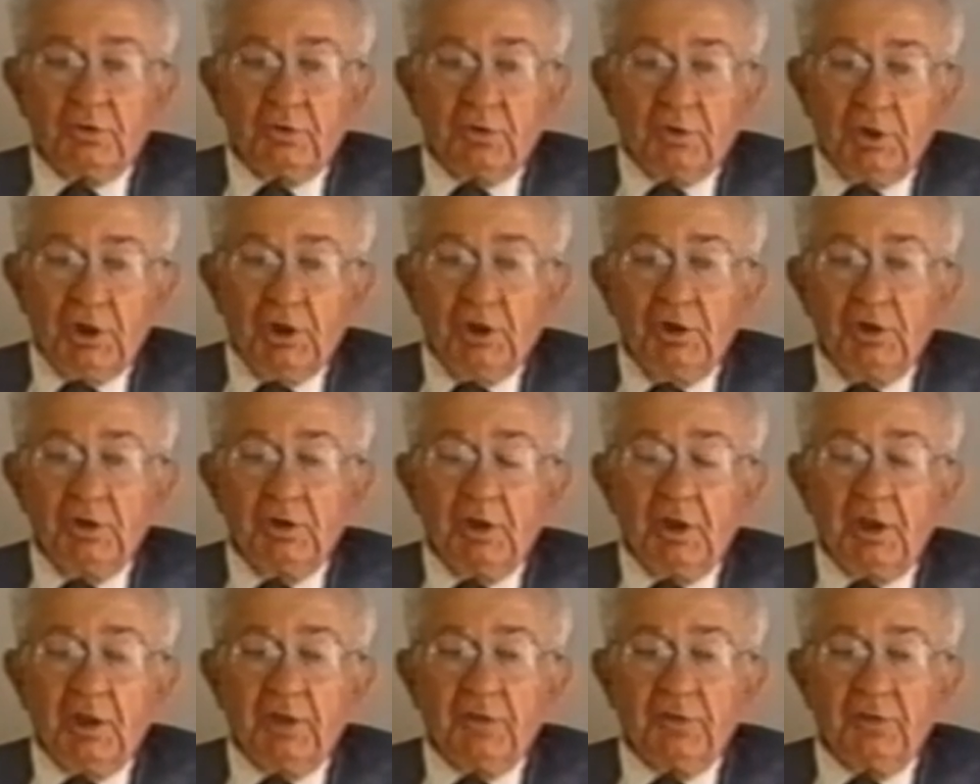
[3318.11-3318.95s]
did,
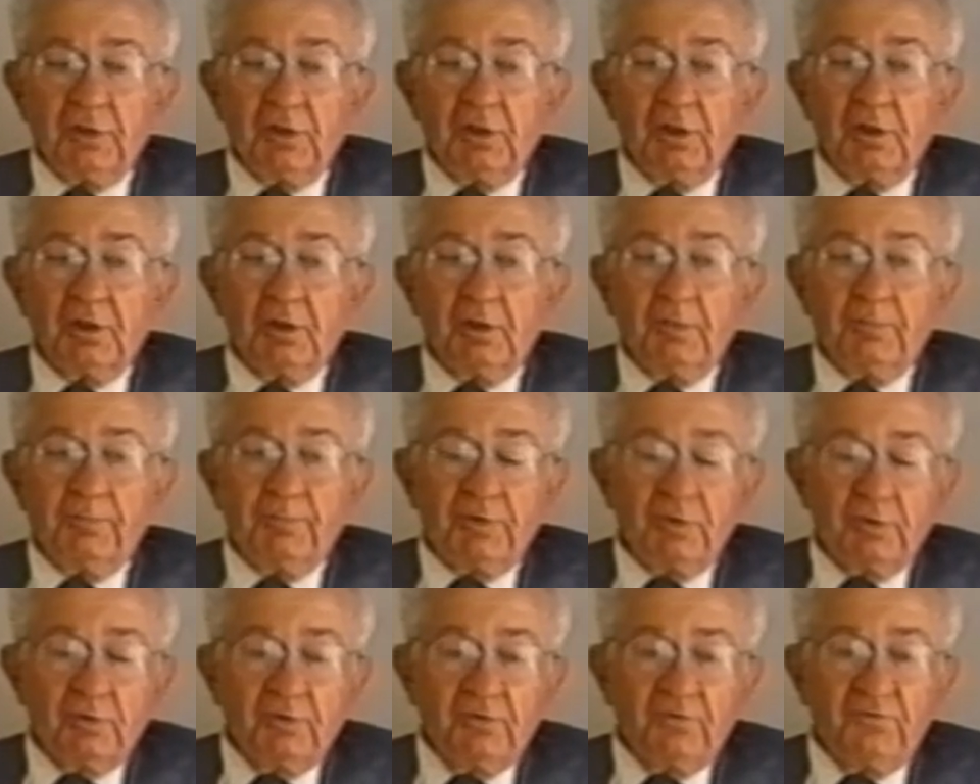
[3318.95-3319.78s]
I think, a
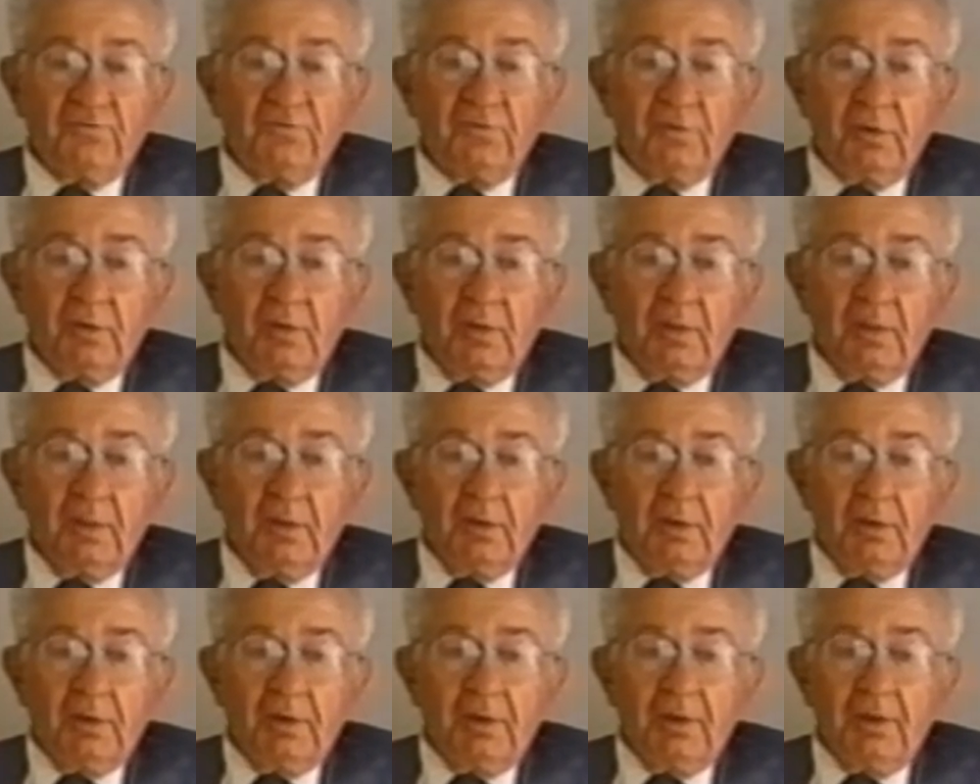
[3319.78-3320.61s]
beautiful
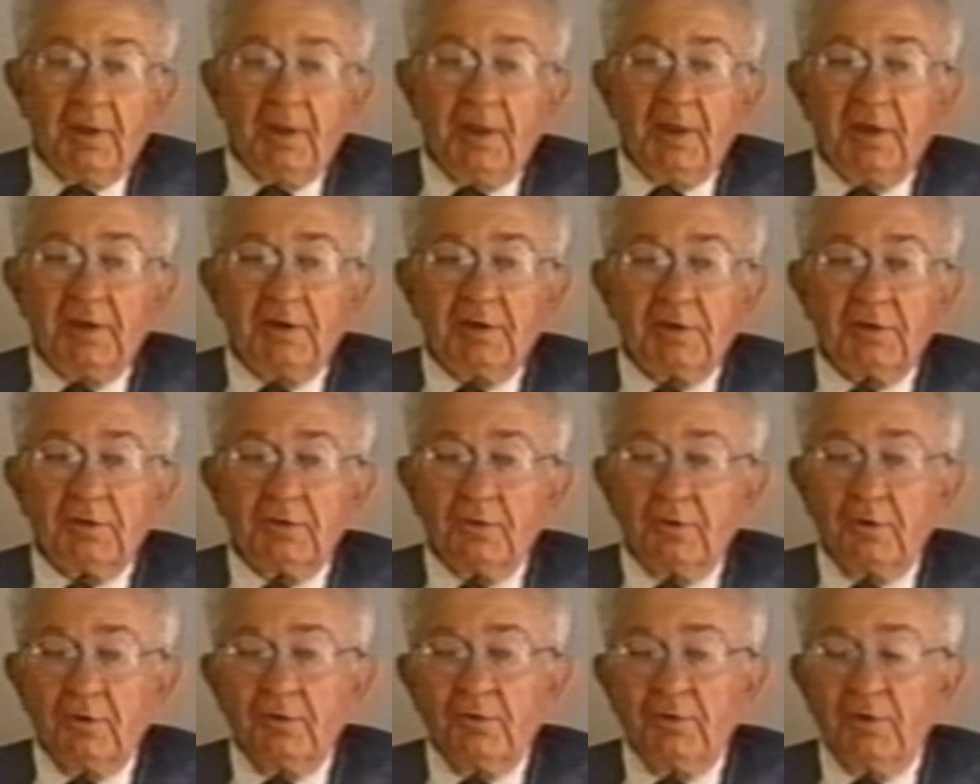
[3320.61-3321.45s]

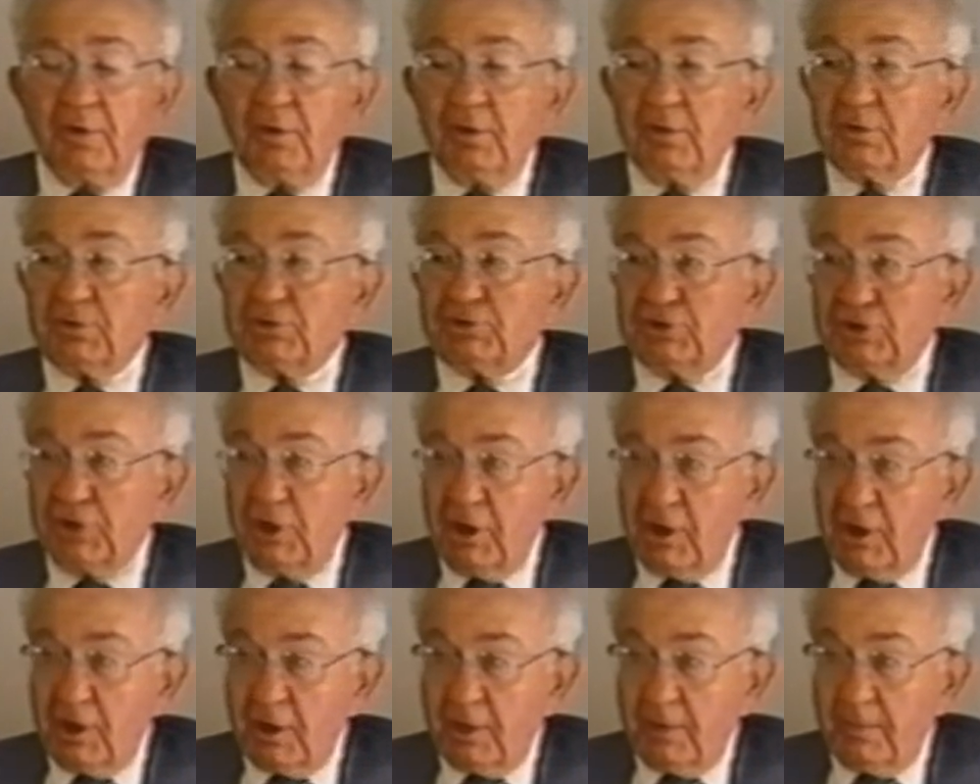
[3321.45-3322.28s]
editorial
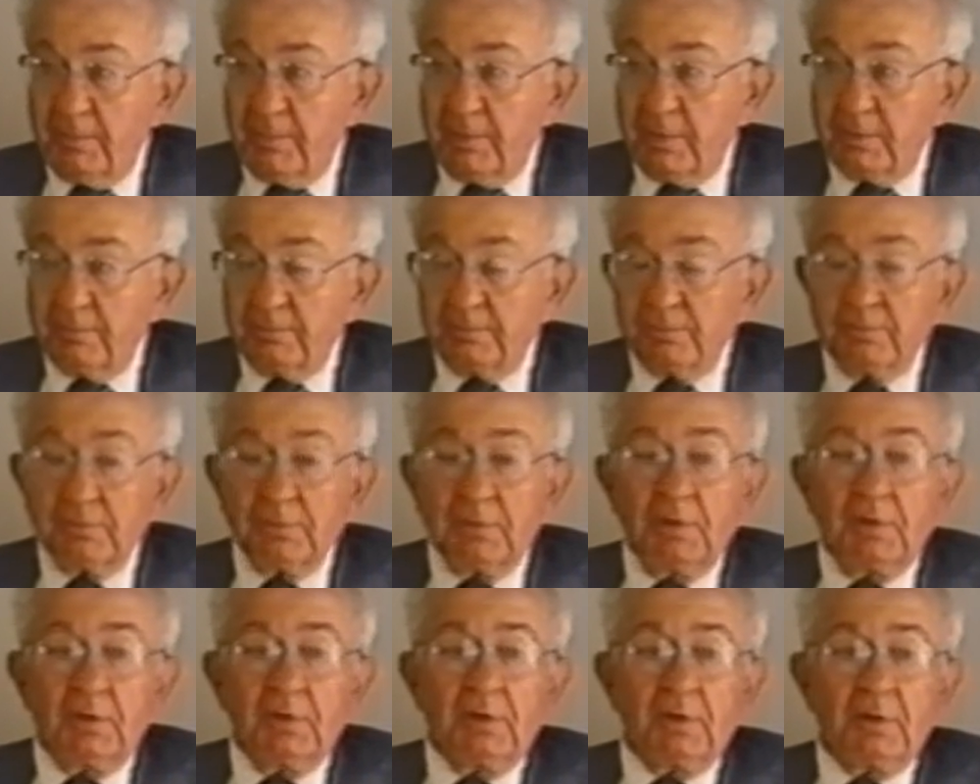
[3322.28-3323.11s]
job,
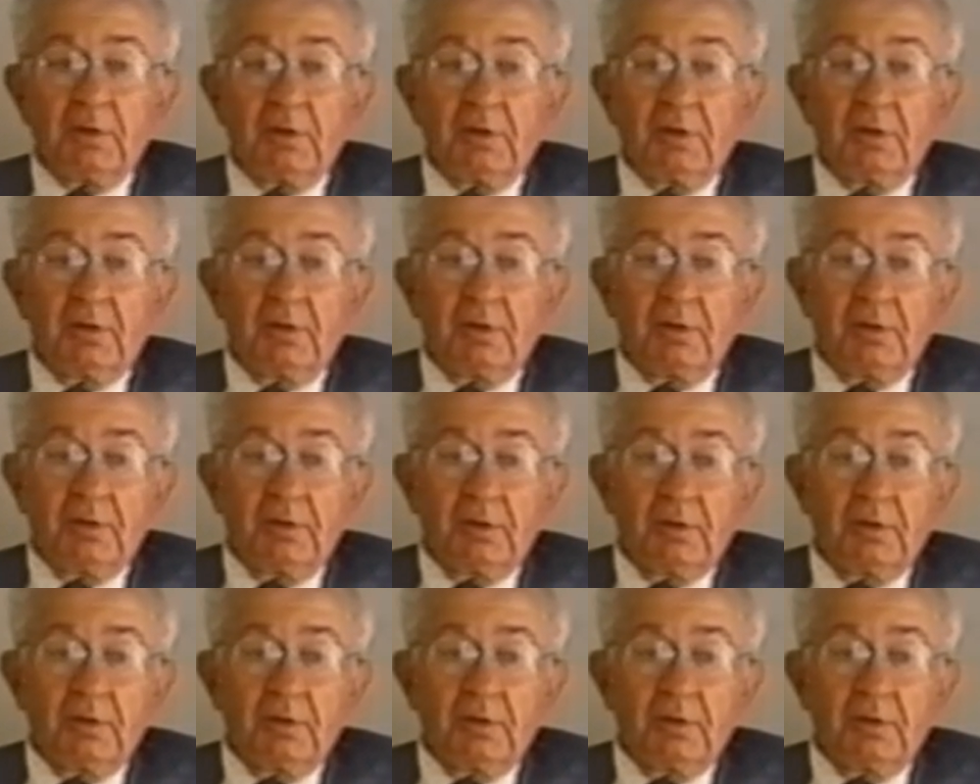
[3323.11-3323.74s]
uh,